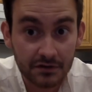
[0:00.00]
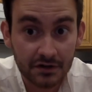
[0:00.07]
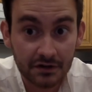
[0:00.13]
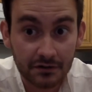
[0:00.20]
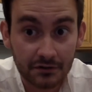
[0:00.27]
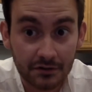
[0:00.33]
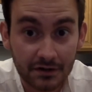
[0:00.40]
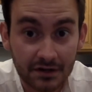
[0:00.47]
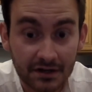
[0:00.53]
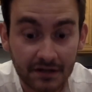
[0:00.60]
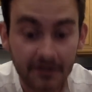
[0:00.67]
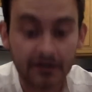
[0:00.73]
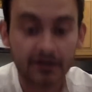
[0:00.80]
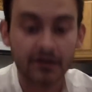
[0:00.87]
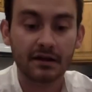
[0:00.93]
coloring.
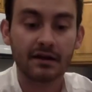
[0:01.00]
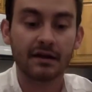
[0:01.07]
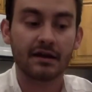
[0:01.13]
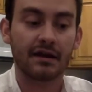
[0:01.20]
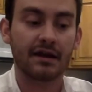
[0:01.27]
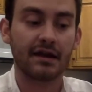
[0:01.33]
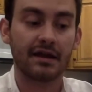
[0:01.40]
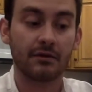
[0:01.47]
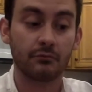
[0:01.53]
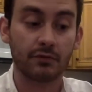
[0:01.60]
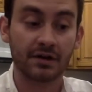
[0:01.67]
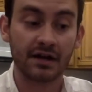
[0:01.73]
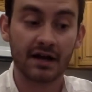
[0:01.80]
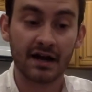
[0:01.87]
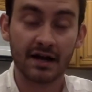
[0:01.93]
And
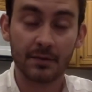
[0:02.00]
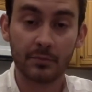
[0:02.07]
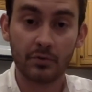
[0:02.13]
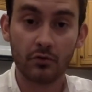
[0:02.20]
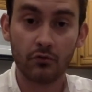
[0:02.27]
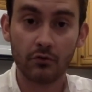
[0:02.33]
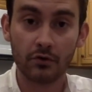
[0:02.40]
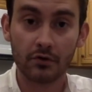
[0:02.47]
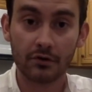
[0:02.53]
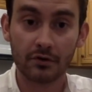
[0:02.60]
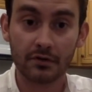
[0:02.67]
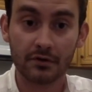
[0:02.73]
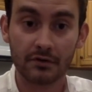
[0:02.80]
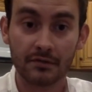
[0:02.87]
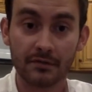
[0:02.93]
when I pour